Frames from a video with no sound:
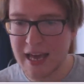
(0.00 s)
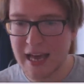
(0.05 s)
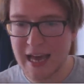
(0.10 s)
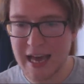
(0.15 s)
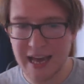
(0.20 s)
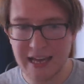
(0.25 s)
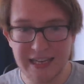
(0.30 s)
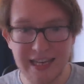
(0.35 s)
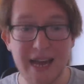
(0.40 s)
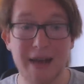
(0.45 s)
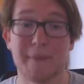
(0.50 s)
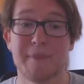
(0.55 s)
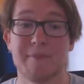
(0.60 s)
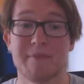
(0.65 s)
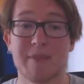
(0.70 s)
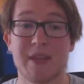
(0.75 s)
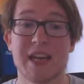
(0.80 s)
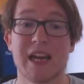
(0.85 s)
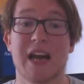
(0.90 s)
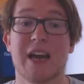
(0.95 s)
And yeah,
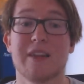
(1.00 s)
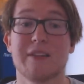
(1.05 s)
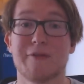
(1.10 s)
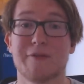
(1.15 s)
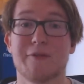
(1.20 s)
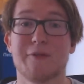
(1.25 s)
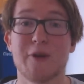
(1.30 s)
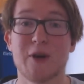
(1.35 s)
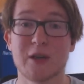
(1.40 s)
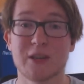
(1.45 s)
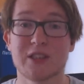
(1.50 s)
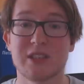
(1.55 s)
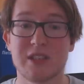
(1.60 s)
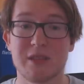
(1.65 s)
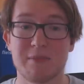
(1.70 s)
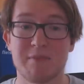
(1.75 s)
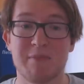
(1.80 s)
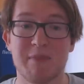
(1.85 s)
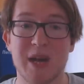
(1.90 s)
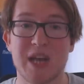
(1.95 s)
they are the first
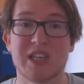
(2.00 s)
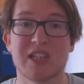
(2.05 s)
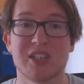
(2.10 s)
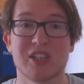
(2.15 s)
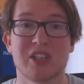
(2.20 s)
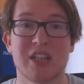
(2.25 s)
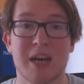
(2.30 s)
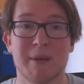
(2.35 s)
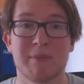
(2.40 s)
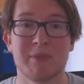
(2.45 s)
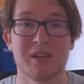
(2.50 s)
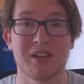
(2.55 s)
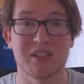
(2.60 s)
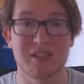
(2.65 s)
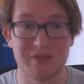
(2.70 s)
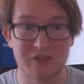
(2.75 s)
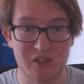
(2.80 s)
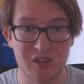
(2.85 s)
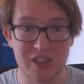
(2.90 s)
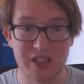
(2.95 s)
major champions
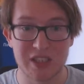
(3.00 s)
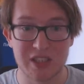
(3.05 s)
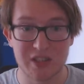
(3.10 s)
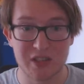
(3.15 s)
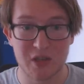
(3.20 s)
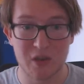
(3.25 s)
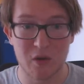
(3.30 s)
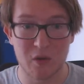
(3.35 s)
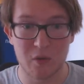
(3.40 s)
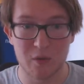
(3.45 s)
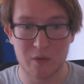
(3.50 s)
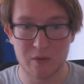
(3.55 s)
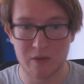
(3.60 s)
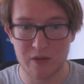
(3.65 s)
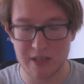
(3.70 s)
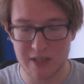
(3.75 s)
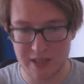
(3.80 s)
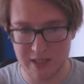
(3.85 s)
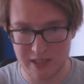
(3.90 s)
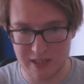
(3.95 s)
of CSGO.
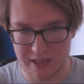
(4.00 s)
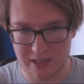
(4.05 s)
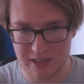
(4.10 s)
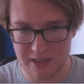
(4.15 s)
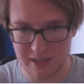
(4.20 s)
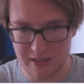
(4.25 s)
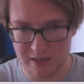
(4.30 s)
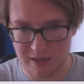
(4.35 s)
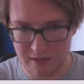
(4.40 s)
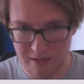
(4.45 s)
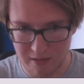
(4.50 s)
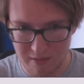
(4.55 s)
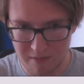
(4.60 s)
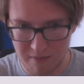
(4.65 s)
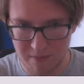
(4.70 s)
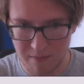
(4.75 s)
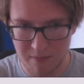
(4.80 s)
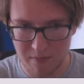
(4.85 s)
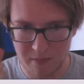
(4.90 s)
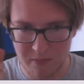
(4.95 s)
This is
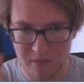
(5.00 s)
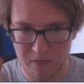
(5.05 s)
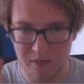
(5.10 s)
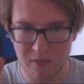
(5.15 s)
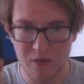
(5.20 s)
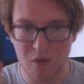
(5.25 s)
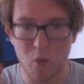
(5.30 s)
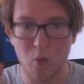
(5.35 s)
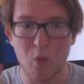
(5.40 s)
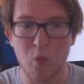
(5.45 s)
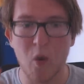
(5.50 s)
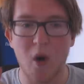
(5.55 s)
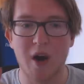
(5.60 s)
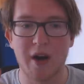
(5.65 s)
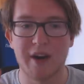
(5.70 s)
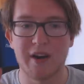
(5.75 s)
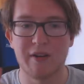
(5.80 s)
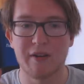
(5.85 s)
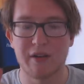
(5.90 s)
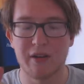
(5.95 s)

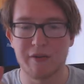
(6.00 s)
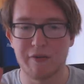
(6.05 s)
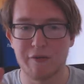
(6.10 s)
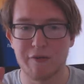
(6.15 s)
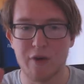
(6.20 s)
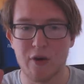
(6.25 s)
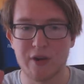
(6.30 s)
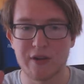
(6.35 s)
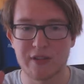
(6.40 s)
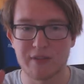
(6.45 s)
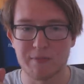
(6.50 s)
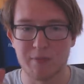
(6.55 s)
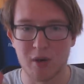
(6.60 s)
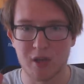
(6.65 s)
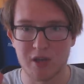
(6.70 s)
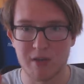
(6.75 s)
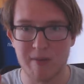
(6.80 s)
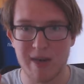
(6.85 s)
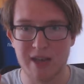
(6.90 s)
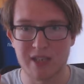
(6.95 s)
the first
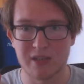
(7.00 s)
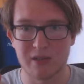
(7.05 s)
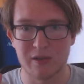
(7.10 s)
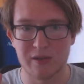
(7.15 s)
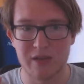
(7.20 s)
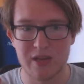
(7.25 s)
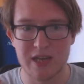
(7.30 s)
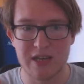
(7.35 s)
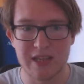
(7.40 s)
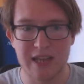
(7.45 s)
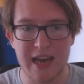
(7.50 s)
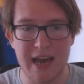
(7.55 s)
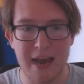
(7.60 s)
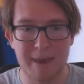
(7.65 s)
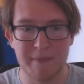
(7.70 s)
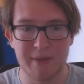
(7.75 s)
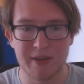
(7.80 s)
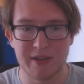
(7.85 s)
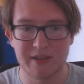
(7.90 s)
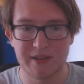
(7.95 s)
monumental thing that
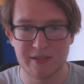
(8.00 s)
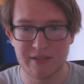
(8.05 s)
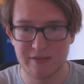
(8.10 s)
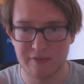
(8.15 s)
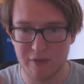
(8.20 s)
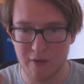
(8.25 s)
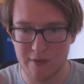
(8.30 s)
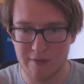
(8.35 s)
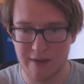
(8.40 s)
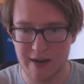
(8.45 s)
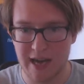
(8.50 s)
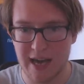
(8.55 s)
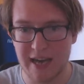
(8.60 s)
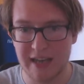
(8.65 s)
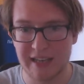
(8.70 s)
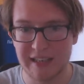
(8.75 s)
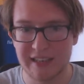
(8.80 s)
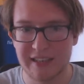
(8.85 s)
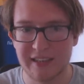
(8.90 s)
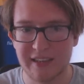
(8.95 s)
happens for
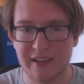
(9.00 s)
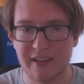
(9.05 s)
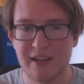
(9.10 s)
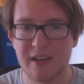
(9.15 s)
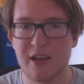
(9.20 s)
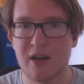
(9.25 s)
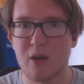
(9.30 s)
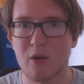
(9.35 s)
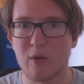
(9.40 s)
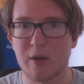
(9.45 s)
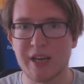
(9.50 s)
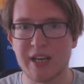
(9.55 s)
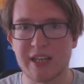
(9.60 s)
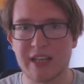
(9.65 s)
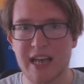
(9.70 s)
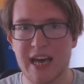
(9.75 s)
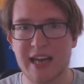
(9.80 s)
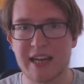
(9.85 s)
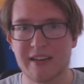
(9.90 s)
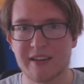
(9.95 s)
Fnatic, winning
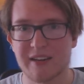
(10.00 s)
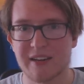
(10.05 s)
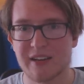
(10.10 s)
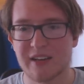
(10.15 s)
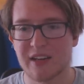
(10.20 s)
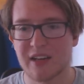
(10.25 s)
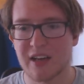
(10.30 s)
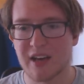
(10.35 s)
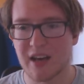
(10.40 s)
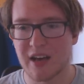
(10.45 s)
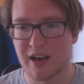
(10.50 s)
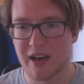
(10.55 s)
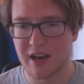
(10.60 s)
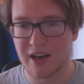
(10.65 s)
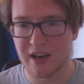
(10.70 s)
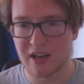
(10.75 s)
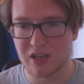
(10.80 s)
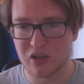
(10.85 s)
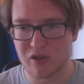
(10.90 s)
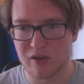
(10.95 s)
that
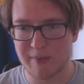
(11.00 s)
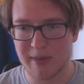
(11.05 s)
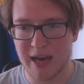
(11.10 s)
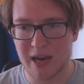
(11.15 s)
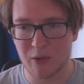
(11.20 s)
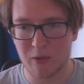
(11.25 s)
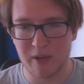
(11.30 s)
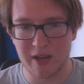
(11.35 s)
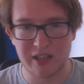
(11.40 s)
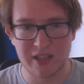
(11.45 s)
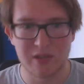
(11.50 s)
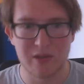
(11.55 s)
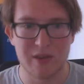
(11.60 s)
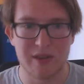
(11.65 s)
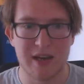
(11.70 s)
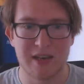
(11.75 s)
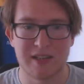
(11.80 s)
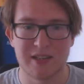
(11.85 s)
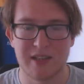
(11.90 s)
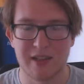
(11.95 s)
DreamHack Winter
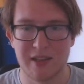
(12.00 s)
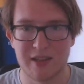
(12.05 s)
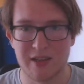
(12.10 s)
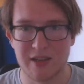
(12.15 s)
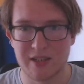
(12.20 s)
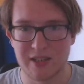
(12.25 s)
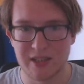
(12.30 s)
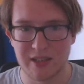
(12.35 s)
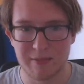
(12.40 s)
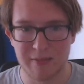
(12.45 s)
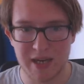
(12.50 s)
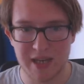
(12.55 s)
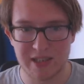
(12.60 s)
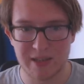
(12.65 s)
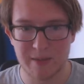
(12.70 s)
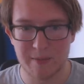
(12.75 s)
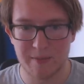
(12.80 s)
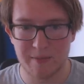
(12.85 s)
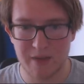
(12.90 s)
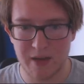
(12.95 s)
2013
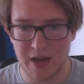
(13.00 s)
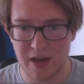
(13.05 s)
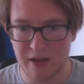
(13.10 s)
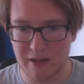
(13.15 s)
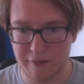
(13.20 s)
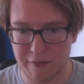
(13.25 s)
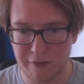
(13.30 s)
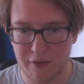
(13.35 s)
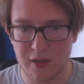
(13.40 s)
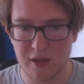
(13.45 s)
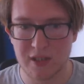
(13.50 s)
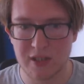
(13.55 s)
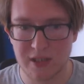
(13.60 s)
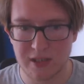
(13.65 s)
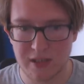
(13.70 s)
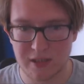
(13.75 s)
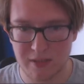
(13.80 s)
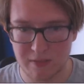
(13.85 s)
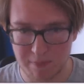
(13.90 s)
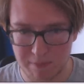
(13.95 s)
major. The
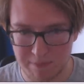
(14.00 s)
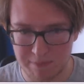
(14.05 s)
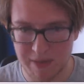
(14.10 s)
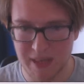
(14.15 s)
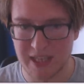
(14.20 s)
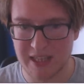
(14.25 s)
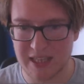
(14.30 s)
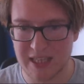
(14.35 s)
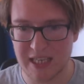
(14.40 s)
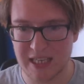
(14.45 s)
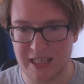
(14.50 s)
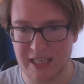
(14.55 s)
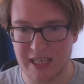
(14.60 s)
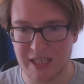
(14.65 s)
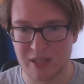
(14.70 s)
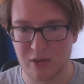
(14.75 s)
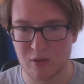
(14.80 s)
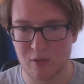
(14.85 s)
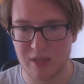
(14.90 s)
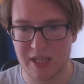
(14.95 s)
first big thing they
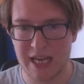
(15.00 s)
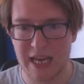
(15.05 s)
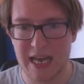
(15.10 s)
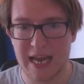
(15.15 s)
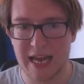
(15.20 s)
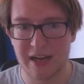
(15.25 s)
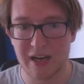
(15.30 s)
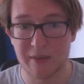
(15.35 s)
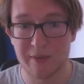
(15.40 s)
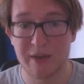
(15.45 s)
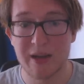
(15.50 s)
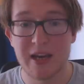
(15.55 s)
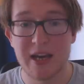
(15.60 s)
do with that lineup,